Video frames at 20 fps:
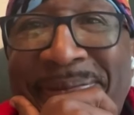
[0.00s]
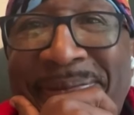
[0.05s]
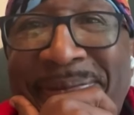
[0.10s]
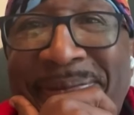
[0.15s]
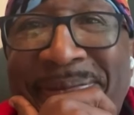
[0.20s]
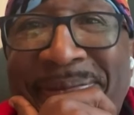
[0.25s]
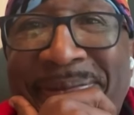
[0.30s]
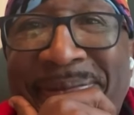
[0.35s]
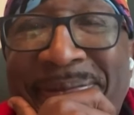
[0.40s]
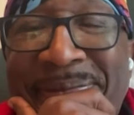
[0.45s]

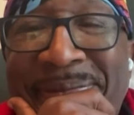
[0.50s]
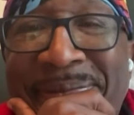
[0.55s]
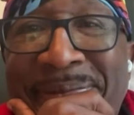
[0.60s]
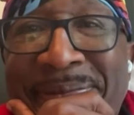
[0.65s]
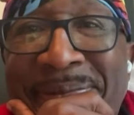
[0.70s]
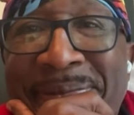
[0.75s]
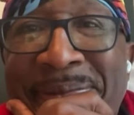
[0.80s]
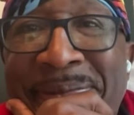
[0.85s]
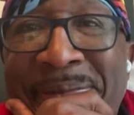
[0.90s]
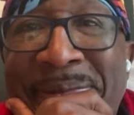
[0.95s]

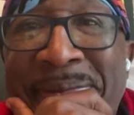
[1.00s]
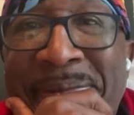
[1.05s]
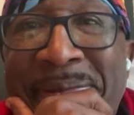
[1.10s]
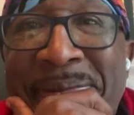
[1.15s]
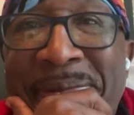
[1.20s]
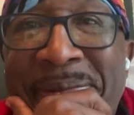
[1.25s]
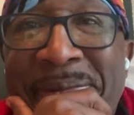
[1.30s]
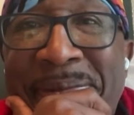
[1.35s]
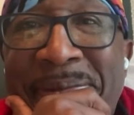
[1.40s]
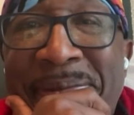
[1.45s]

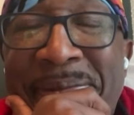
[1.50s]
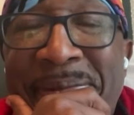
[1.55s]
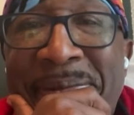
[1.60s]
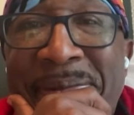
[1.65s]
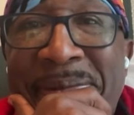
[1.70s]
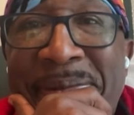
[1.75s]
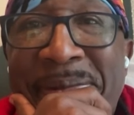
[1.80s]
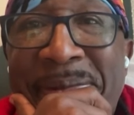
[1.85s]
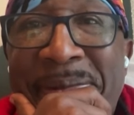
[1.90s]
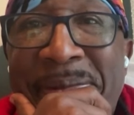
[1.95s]

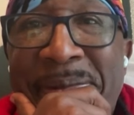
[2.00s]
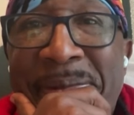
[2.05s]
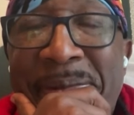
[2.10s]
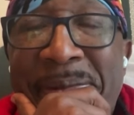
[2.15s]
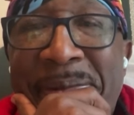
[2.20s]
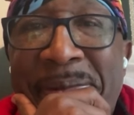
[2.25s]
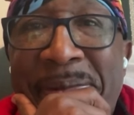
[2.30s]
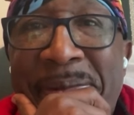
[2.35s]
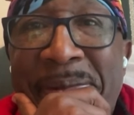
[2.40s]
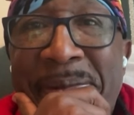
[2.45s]

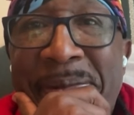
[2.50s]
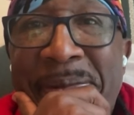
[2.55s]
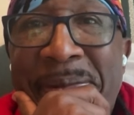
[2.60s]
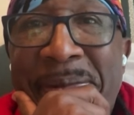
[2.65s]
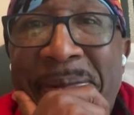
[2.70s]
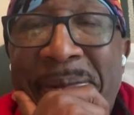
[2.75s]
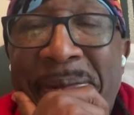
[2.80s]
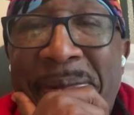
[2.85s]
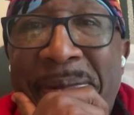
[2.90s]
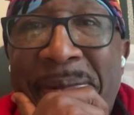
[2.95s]

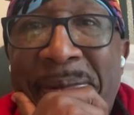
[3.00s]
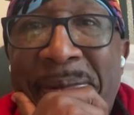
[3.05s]
(silent)